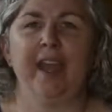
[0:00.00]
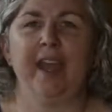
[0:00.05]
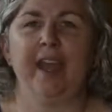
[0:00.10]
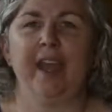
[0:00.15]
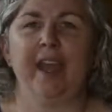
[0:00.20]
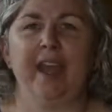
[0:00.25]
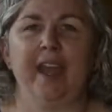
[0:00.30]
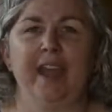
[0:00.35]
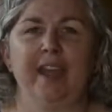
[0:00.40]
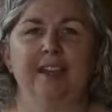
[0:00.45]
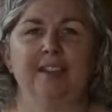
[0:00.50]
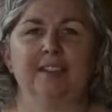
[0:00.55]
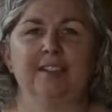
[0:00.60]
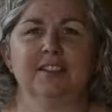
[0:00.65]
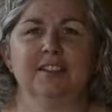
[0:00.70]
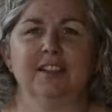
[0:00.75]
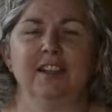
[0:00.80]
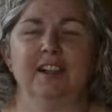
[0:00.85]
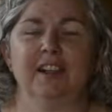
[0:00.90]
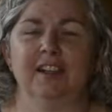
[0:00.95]

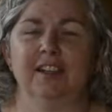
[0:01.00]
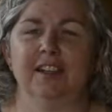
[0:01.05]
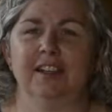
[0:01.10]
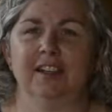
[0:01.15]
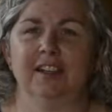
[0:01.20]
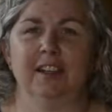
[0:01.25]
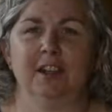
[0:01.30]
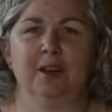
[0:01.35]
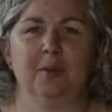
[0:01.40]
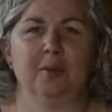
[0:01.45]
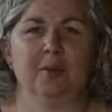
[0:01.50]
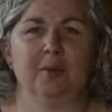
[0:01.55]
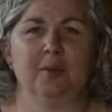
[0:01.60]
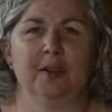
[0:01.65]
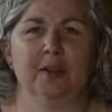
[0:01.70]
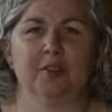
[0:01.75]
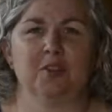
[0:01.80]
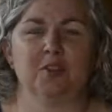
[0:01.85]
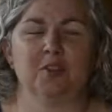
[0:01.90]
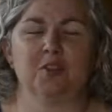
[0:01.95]
And I knit a couple of
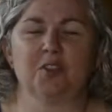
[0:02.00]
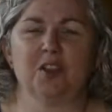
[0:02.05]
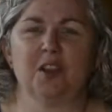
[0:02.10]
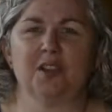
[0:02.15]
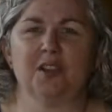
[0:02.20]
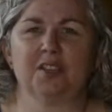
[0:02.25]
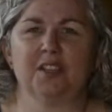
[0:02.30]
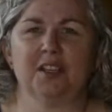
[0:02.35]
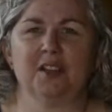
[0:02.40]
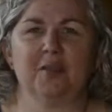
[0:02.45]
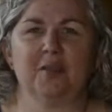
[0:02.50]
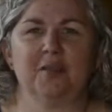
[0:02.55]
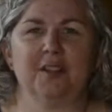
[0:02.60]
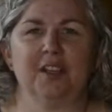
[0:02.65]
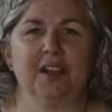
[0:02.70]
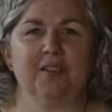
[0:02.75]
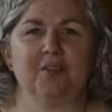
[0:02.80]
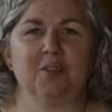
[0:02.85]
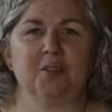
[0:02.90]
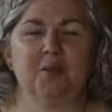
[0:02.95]
pairs of socks out of it
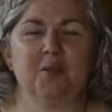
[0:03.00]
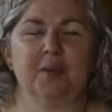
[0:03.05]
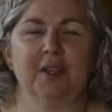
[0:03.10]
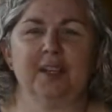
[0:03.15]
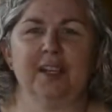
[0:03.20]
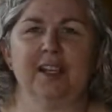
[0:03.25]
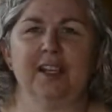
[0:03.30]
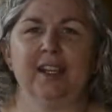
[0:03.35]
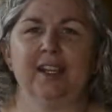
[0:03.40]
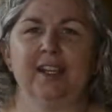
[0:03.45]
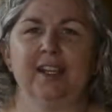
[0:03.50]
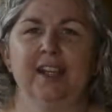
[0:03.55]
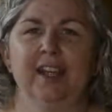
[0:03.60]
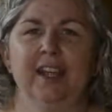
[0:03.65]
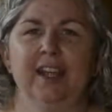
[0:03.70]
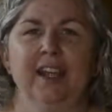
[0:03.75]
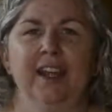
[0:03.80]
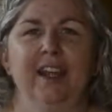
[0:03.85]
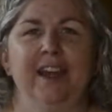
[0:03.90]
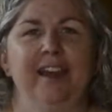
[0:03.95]
after spinning it,
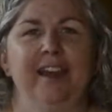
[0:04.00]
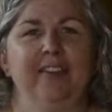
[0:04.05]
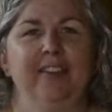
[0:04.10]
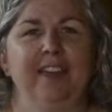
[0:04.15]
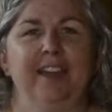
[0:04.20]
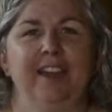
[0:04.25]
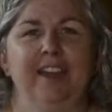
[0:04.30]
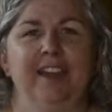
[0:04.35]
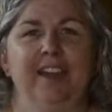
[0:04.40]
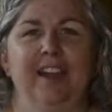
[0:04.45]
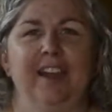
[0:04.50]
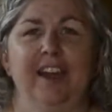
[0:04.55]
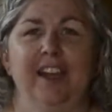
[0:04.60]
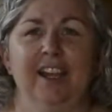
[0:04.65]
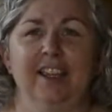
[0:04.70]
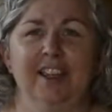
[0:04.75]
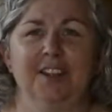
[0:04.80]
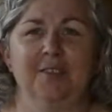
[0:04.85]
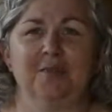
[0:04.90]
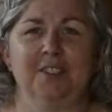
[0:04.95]
and then I
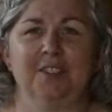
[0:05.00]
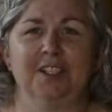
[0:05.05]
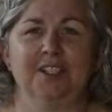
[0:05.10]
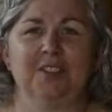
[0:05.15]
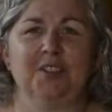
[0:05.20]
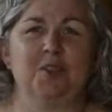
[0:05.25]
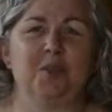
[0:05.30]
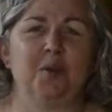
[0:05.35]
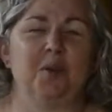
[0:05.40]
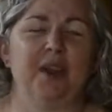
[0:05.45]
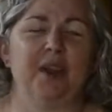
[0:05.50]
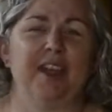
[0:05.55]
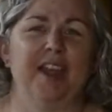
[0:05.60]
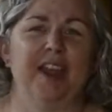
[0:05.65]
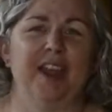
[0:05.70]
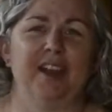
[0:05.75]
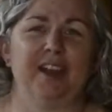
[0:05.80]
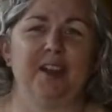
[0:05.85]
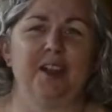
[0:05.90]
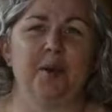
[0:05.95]
loved it, so I
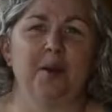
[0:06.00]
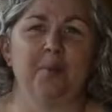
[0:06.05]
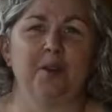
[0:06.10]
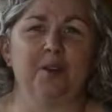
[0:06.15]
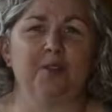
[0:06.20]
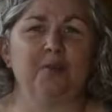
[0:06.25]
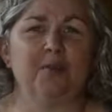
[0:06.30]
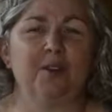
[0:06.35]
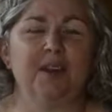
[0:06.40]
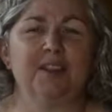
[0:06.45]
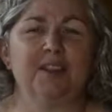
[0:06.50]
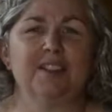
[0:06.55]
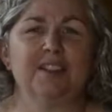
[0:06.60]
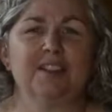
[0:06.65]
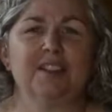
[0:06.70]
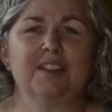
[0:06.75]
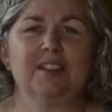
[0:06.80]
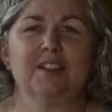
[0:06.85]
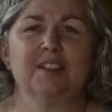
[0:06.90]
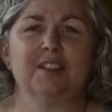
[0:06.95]
had a couple of
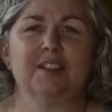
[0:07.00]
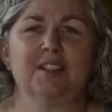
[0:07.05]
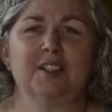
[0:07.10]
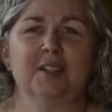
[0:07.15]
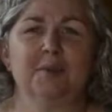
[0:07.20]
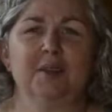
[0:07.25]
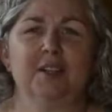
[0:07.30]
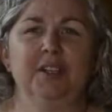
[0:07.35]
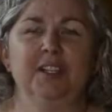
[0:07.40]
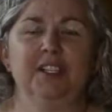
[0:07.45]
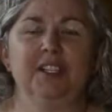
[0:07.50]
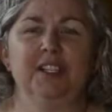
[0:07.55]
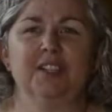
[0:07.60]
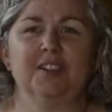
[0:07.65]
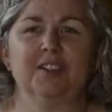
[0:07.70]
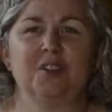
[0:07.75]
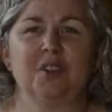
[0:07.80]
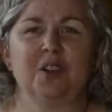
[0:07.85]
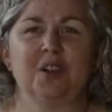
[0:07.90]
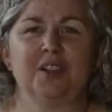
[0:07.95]
friends spin and knit
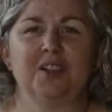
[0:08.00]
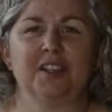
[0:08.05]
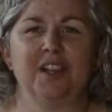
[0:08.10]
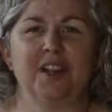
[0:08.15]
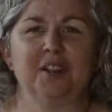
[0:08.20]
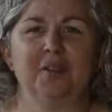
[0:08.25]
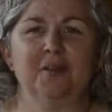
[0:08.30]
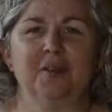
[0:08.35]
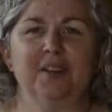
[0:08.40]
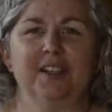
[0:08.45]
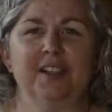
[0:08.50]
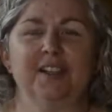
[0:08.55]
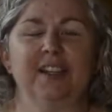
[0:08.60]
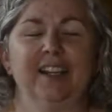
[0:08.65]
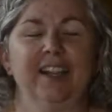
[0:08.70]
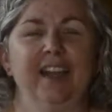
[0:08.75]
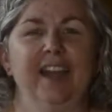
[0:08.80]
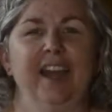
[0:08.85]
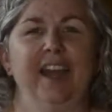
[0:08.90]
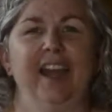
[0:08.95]
socks out of it,
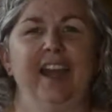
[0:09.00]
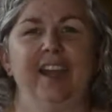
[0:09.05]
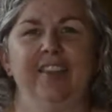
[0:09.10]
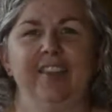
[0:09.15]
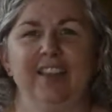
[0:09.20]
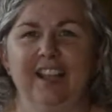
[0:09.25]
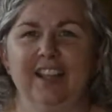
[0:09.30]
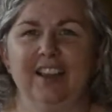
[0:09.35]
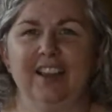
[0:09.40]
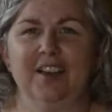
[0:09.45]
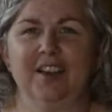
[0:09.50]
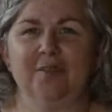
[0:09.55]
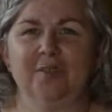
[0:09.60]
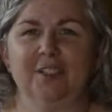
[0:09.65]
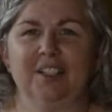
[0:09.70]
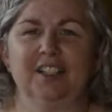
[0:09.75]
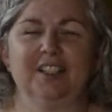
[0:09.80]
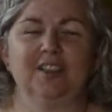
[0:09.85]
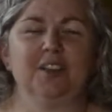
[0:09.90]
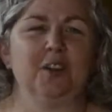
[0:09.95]
and they loved
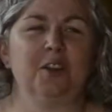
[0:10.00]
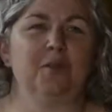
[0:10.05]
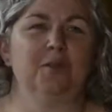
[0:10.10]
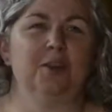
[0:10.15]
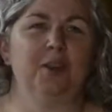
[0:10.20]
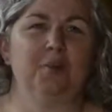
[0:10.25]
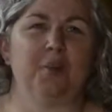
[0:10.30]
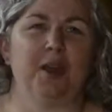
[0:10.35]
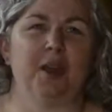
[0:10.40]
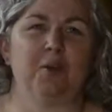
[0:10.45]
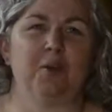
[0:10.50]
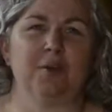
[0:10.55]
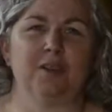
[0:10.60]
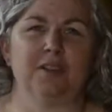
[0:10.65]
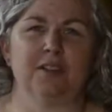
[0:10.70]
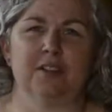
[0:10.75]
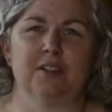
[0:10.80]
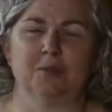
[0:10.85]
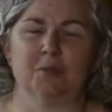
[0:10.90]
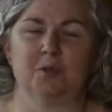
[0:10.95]
it. Their feedback
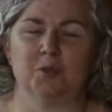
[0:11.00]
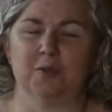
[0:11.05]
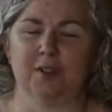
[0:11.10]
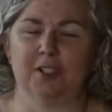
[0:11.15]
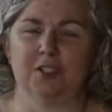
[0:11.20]
was that it was really